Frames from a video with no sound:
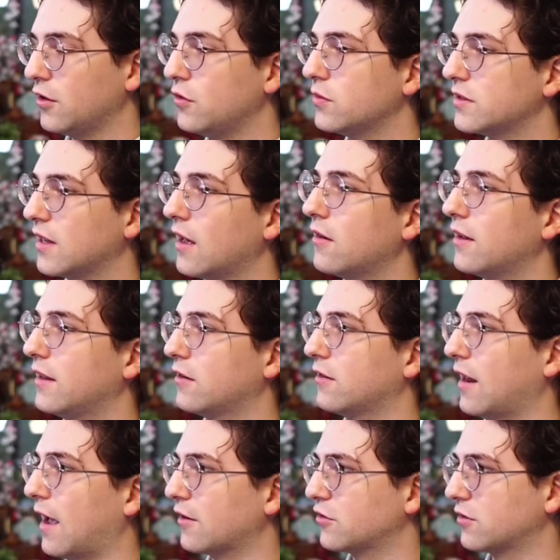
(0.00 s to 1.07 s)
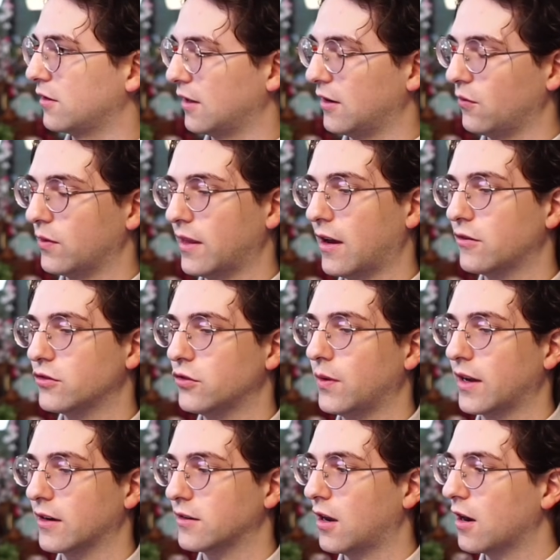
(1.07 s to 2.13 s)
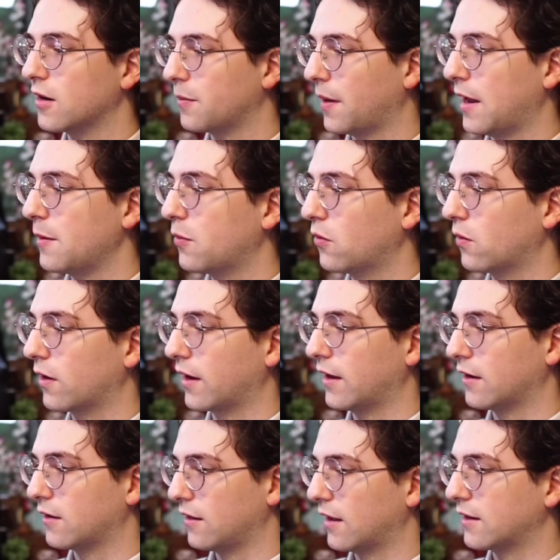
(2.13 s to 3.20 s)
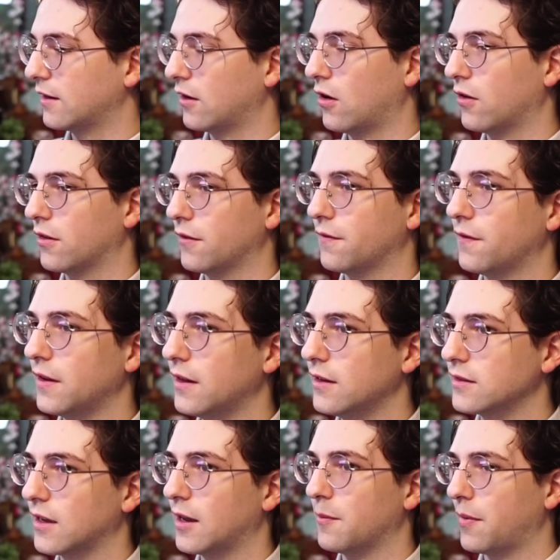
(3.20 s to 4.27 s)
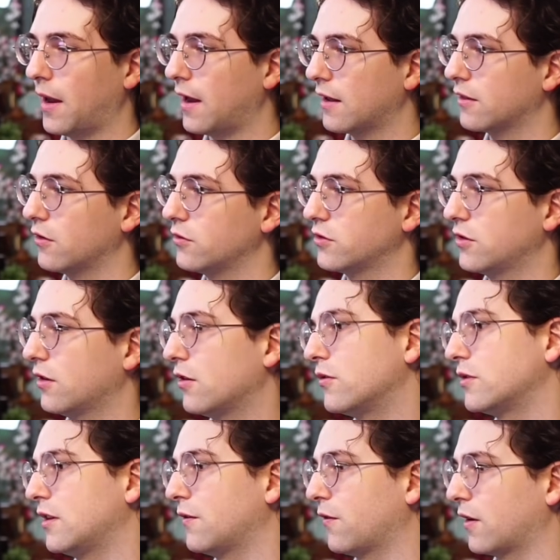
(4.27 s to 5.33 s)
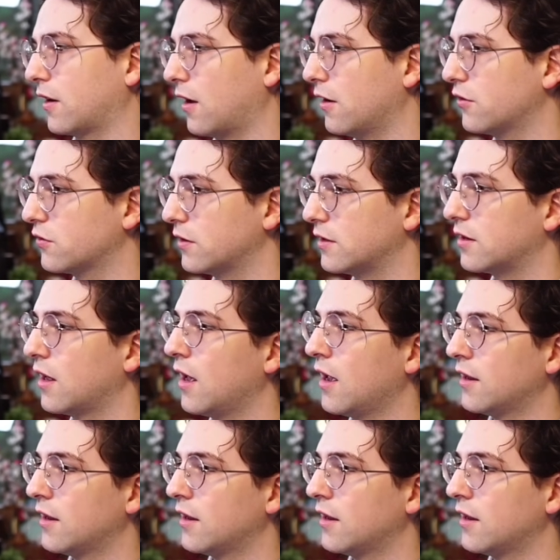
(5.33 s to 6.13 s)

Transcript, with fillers: you sell internationally without doing a ton of paperwork and collecting all the fees and paying those to those different countries